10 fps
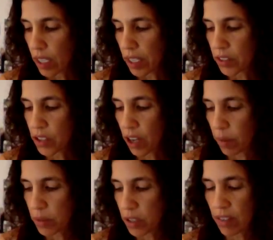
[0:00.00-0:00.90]
In
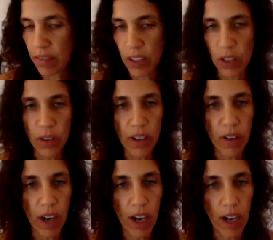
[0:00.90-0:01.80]
terms of, you know,
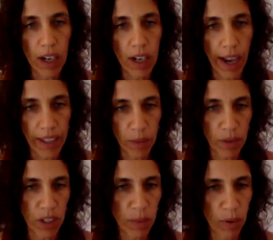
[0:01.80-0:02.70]
there are
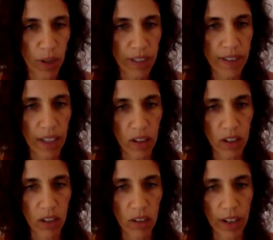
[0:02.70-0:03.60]
acupressure points that you
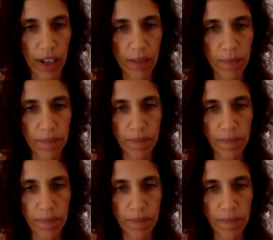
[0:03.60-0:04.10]
can look at.